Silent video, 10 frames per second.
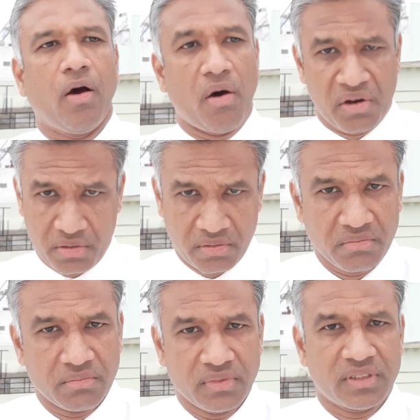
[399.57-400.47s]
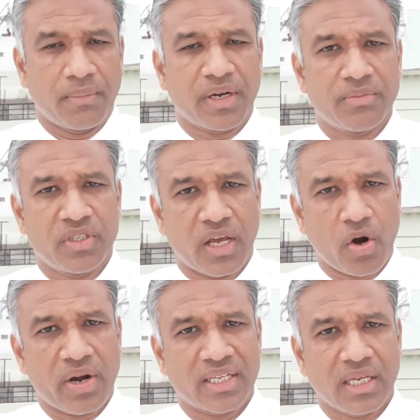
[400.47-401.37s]
or sometimes they are
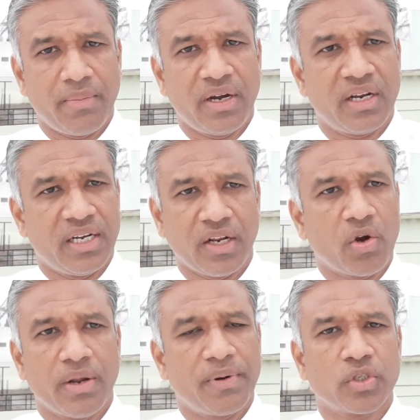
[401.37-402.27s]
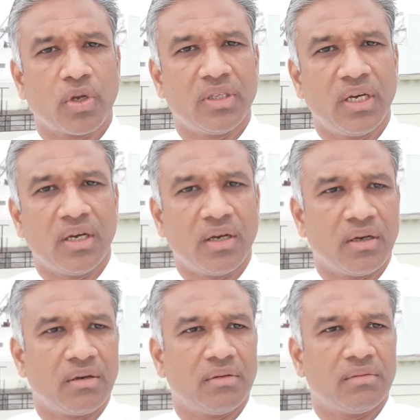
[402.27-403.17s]
not examined. It all depends on the
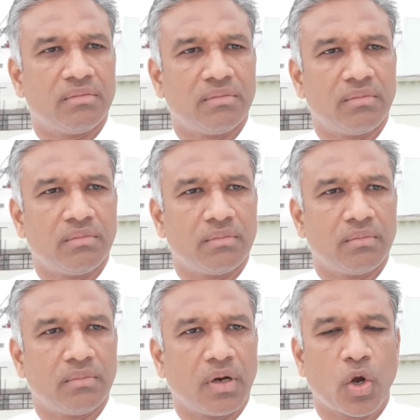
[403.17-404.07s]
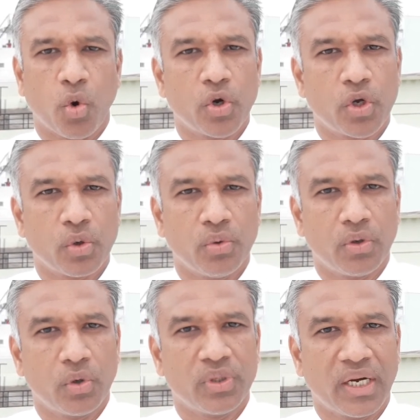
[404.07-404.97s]
court
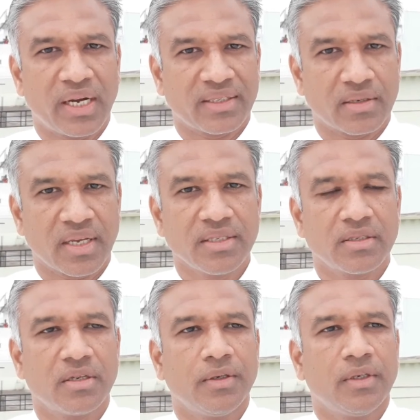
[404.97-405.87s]
to do that exercise.